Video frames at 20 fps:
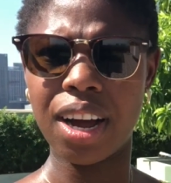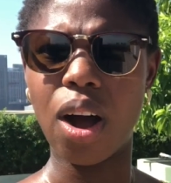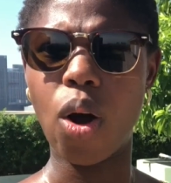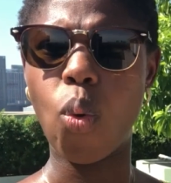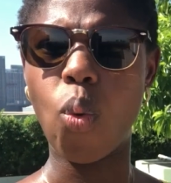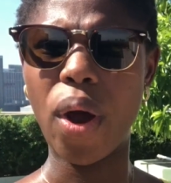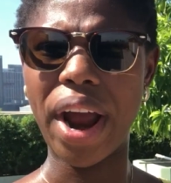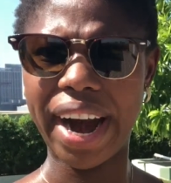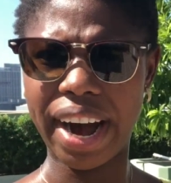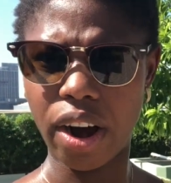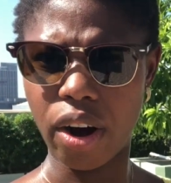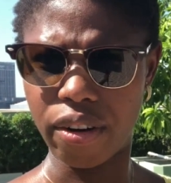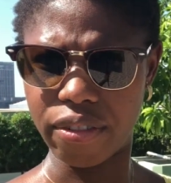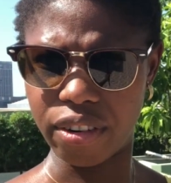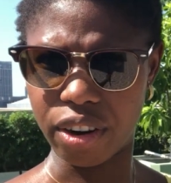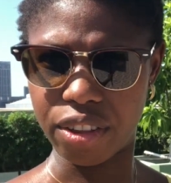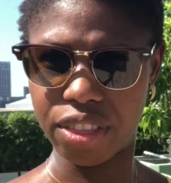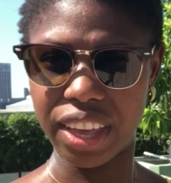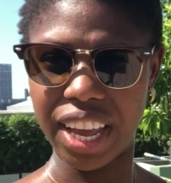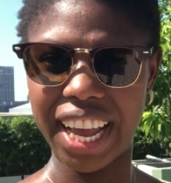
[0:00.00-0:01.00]
aware
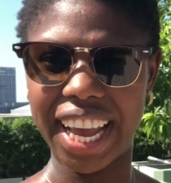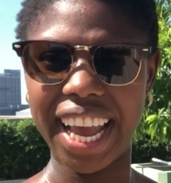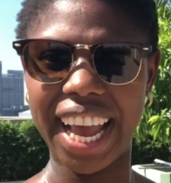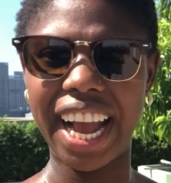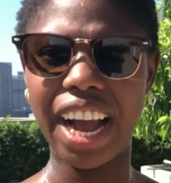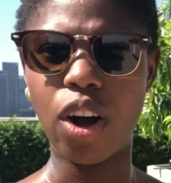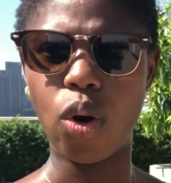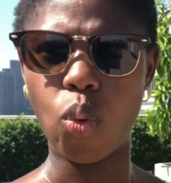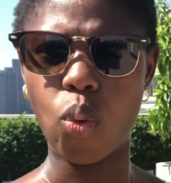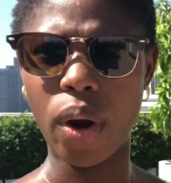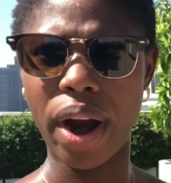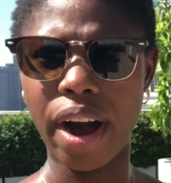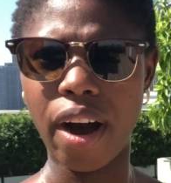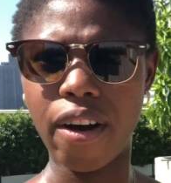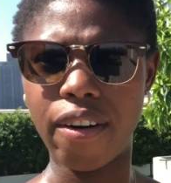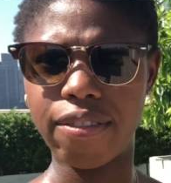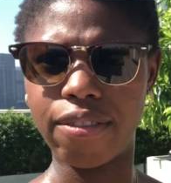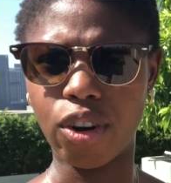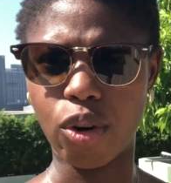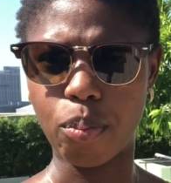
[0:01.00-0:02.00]
of your thinking,
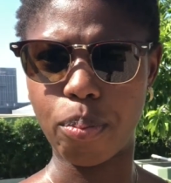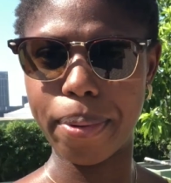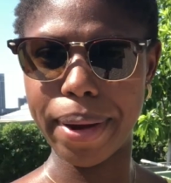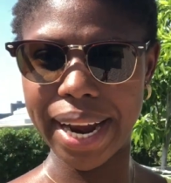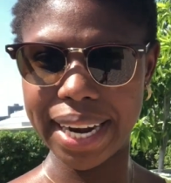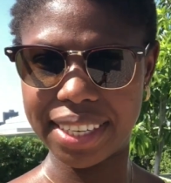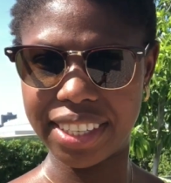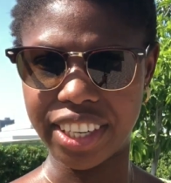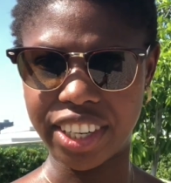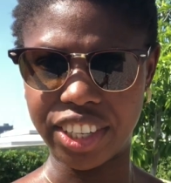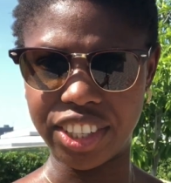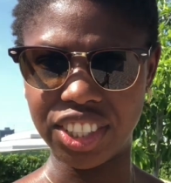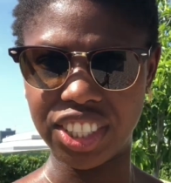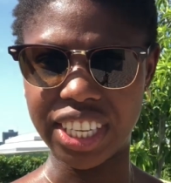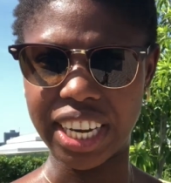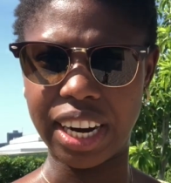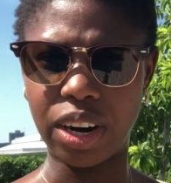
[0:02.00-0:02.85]
aware of your patterns,